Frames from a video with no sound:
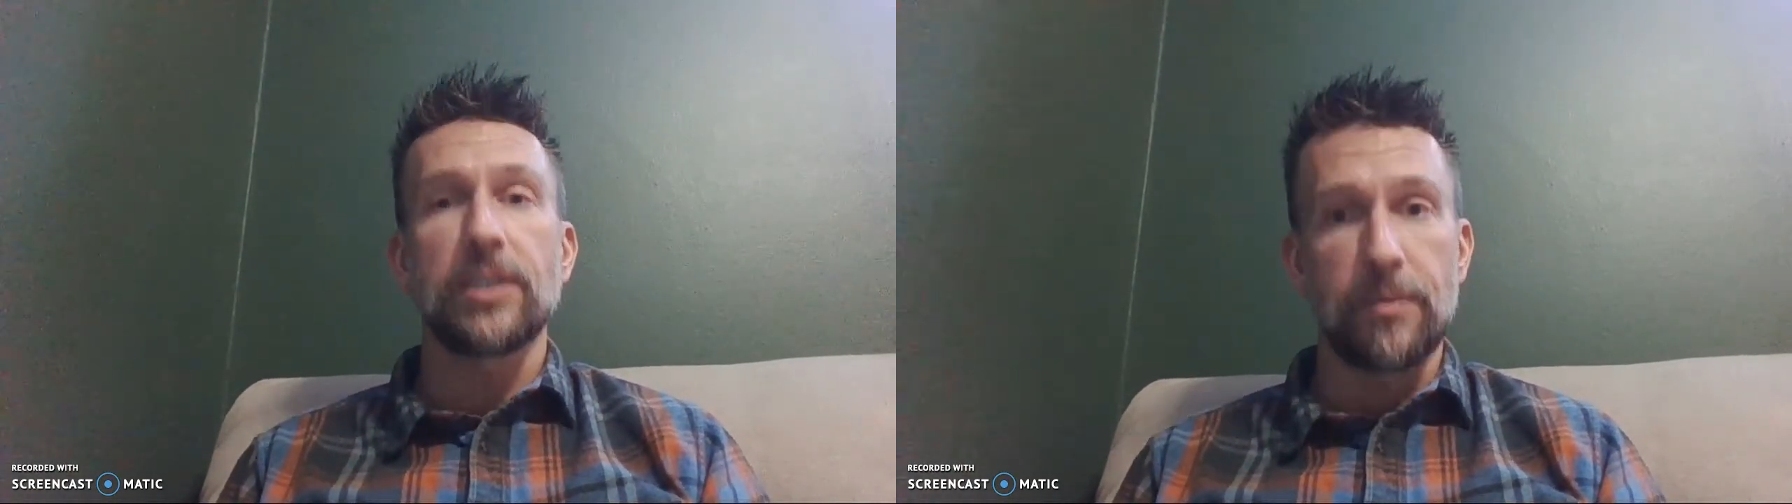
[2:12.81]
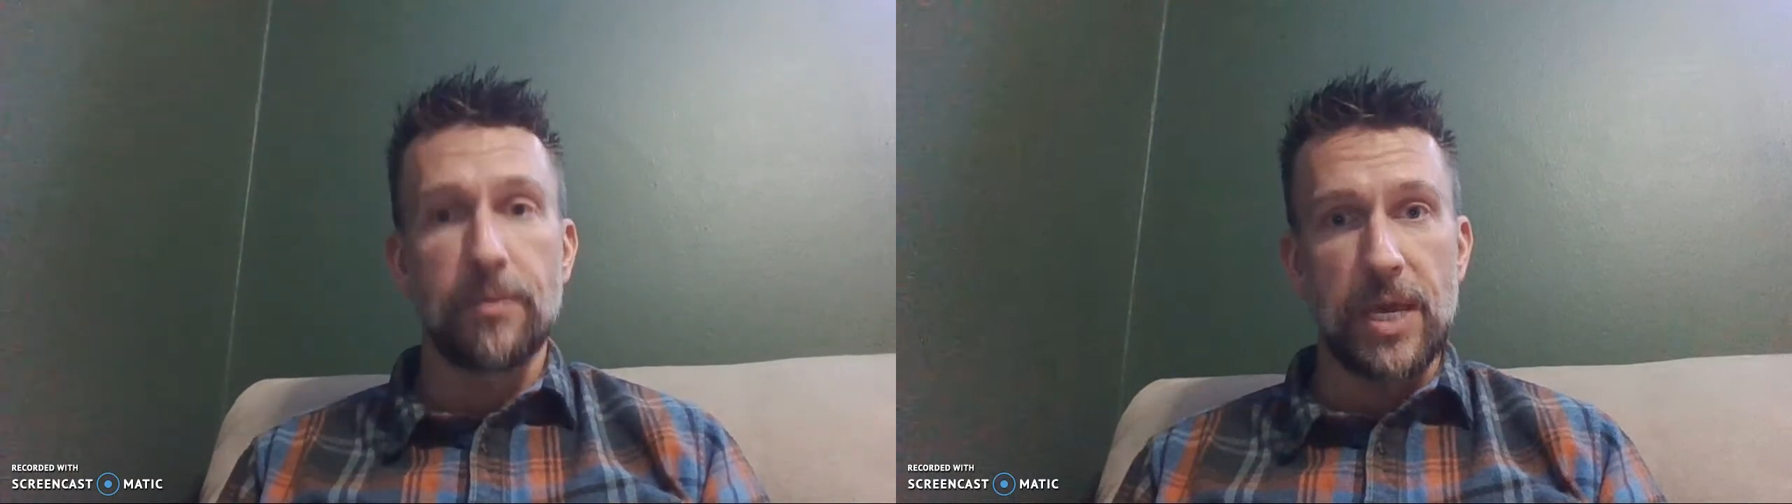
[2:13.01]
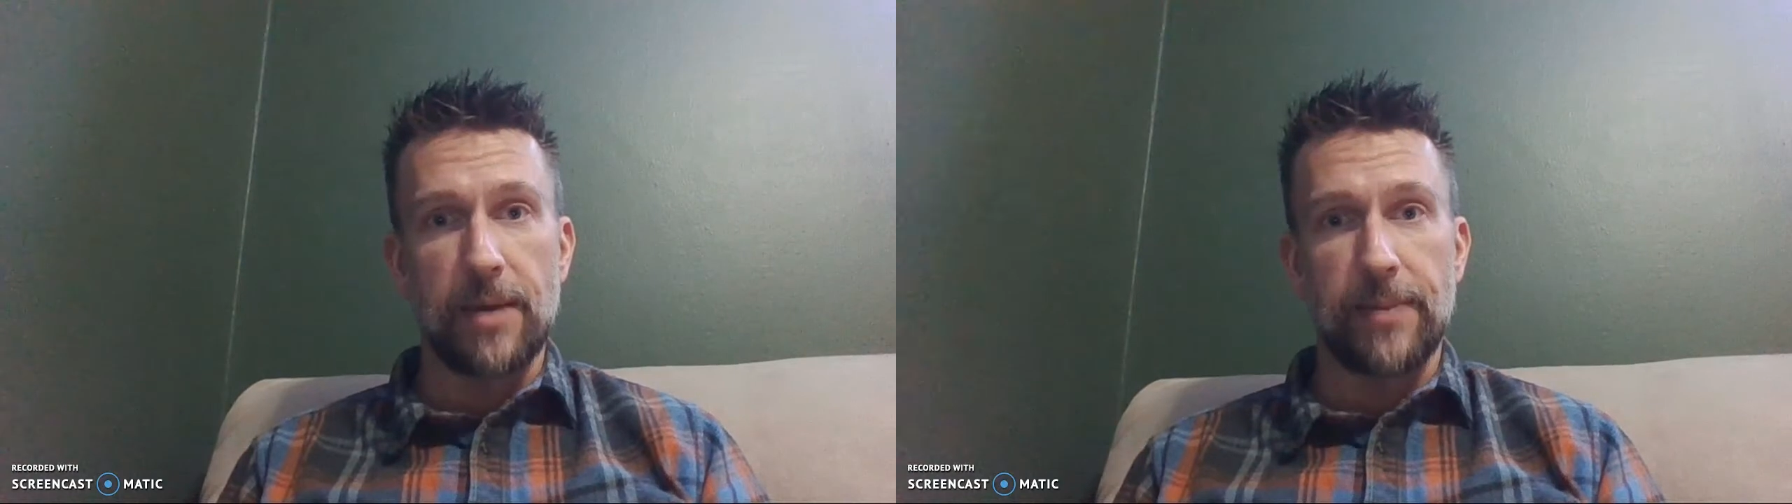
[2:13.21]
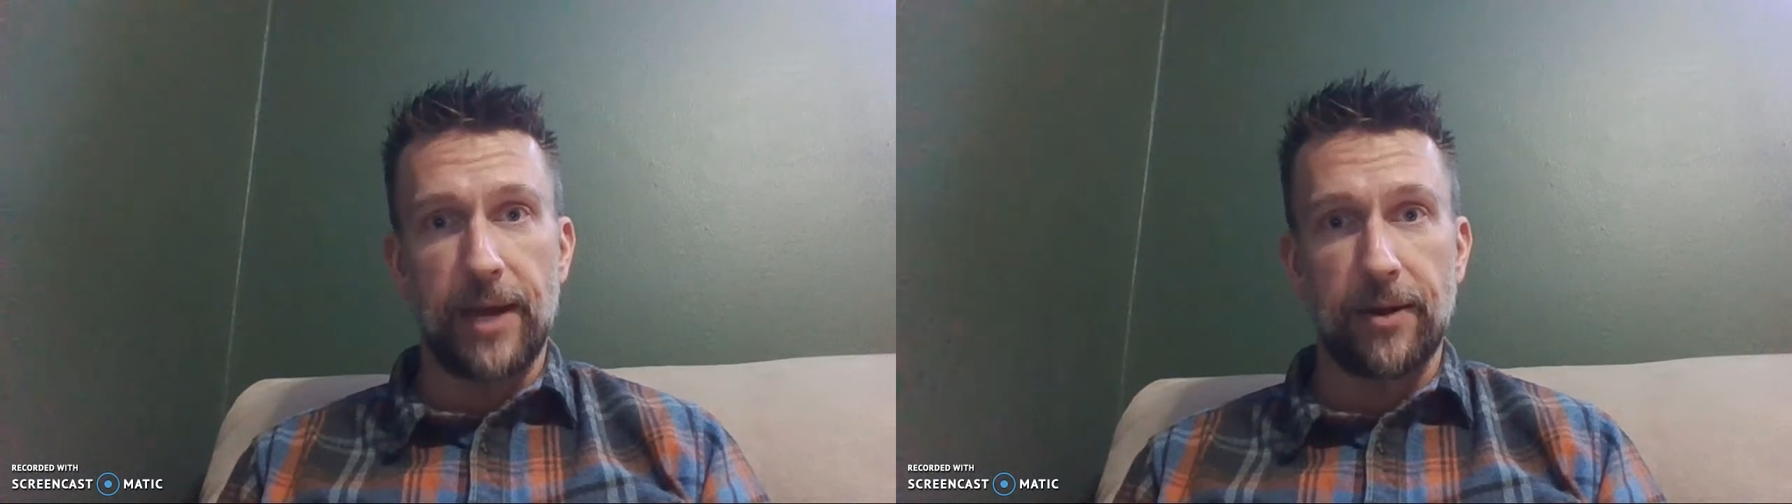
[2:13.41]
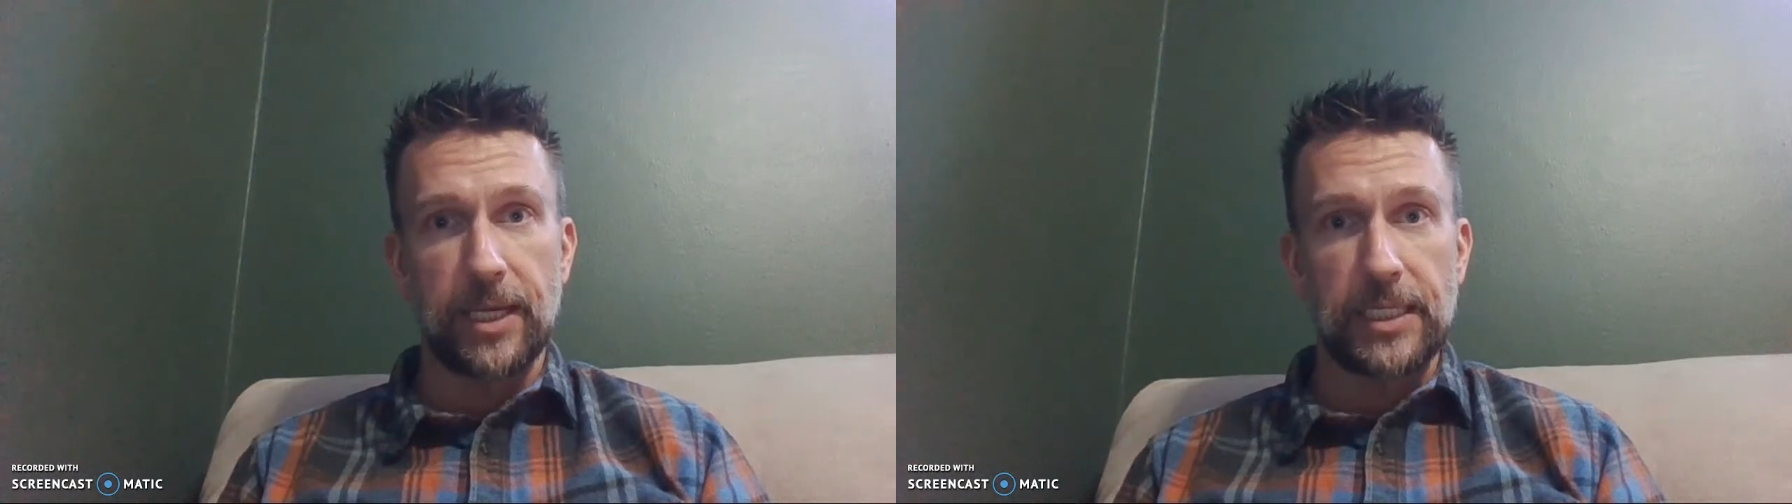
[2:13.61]
to me
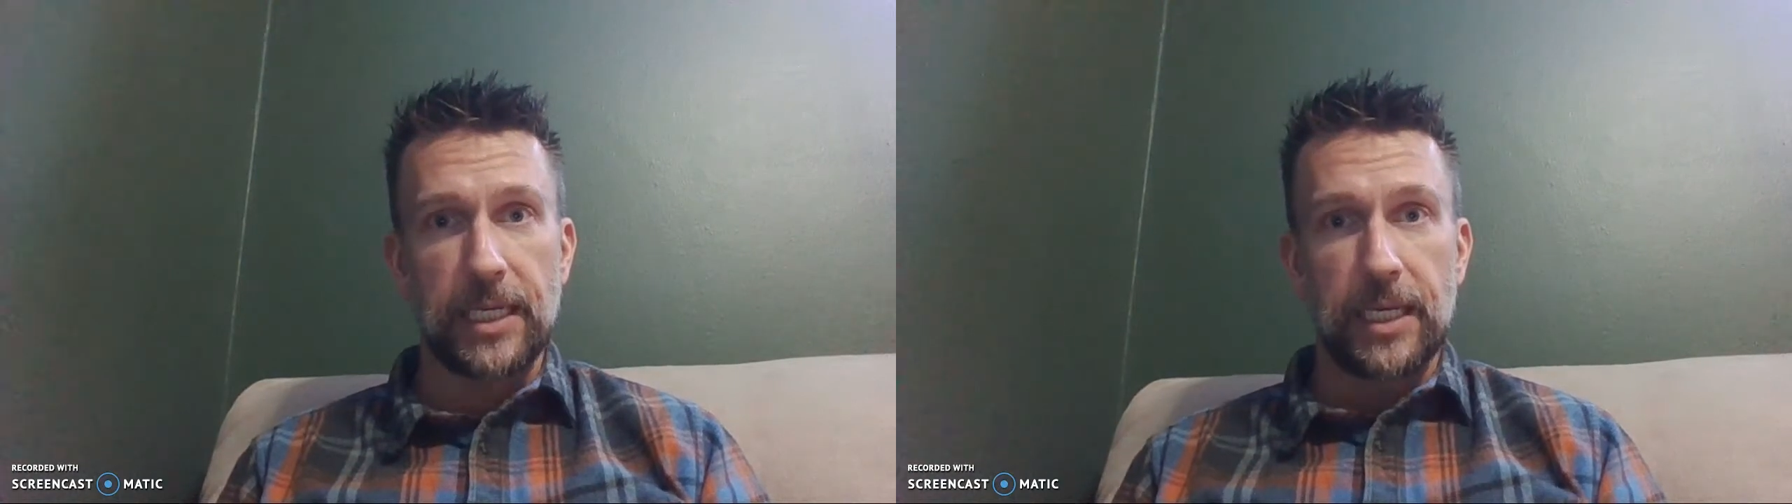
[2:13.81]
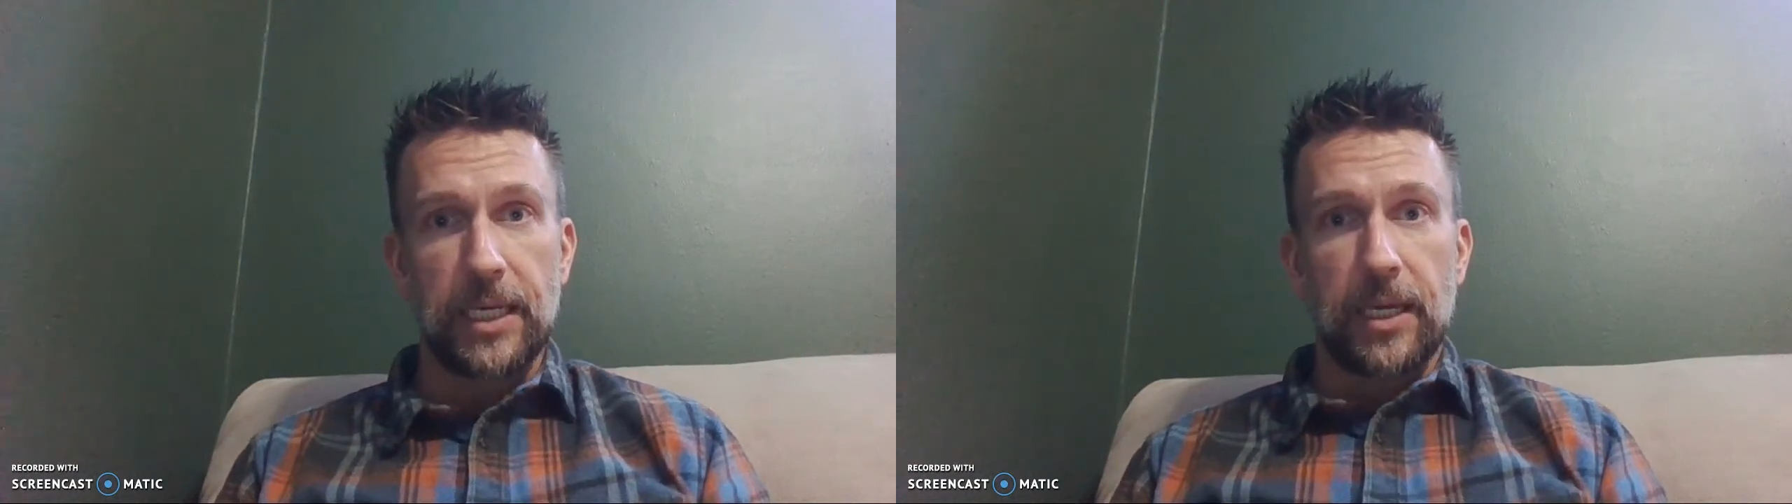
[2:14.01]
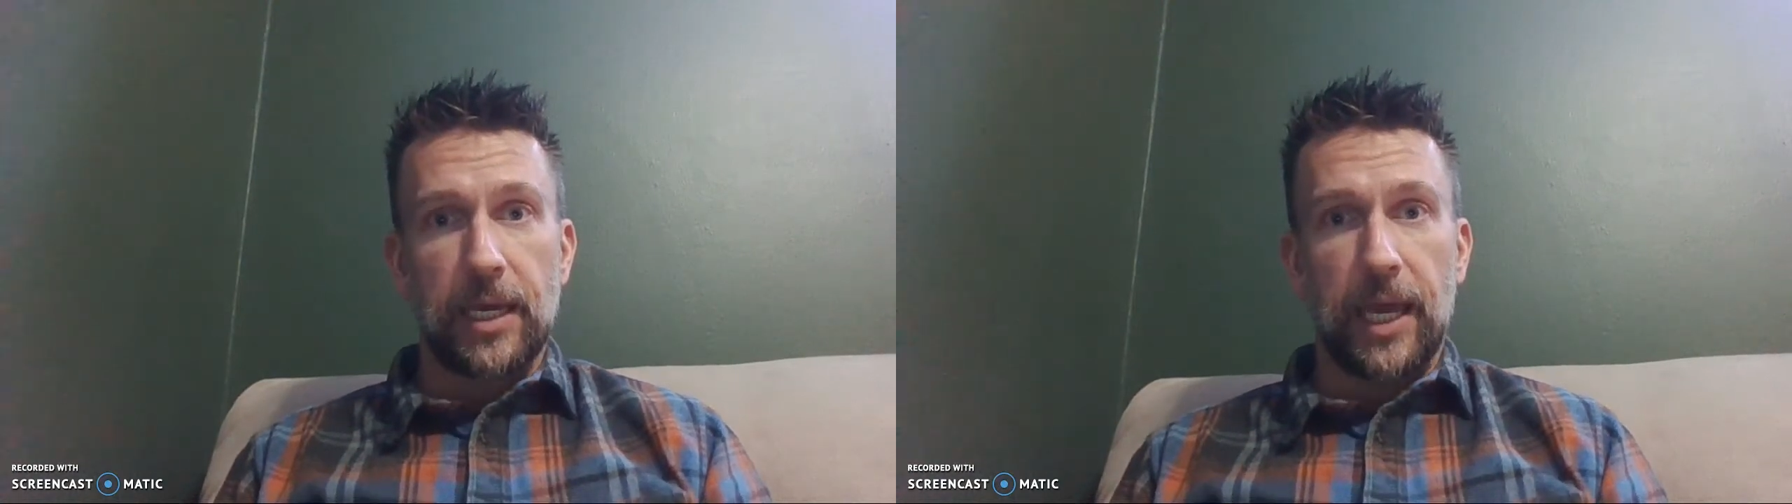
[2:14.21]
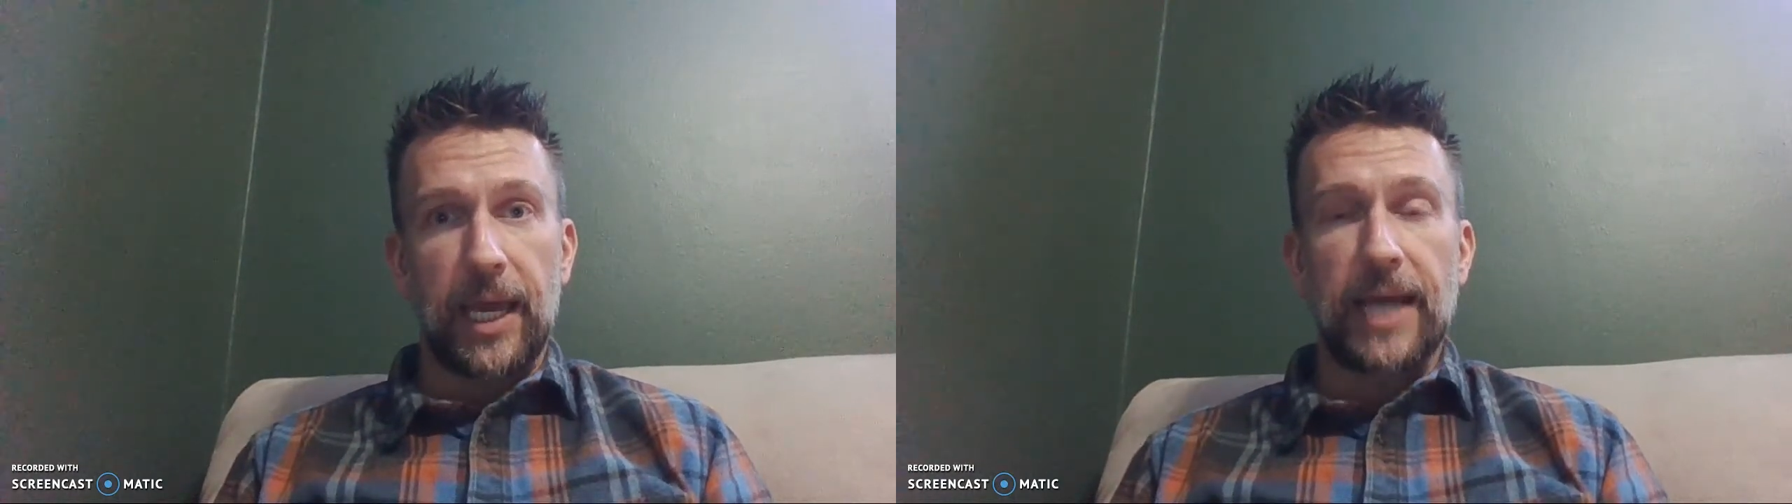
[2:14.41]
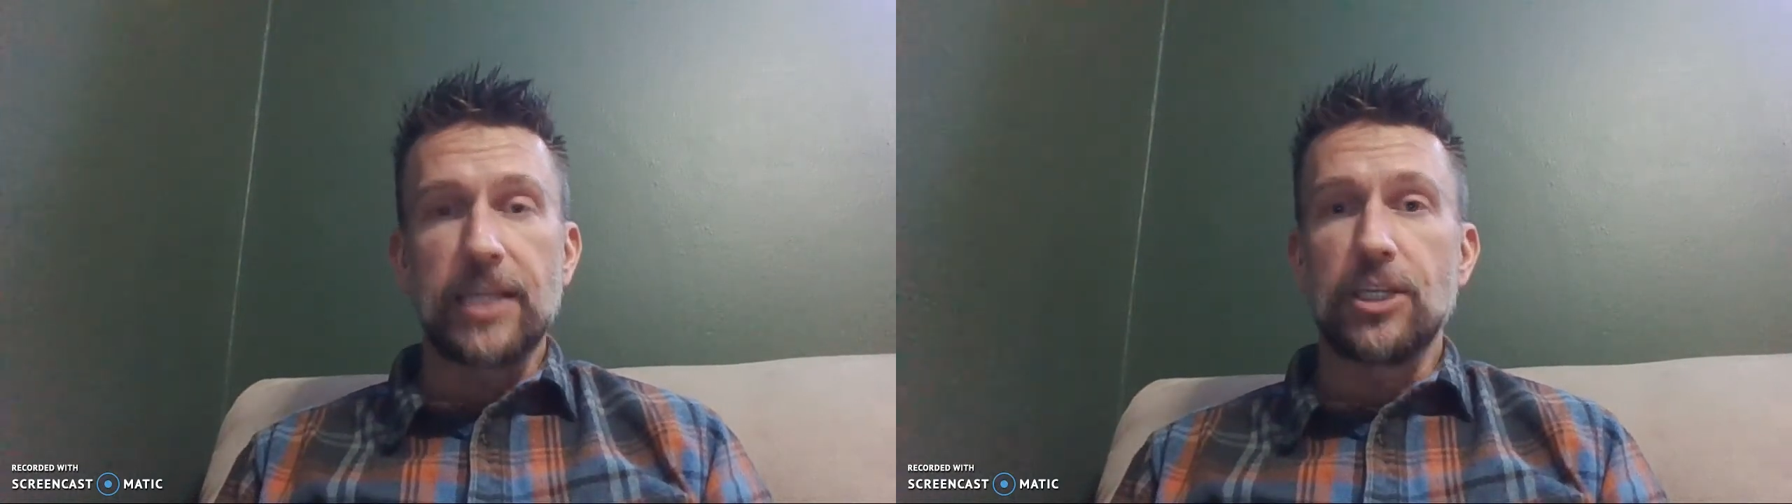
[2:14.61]
about it. Okay?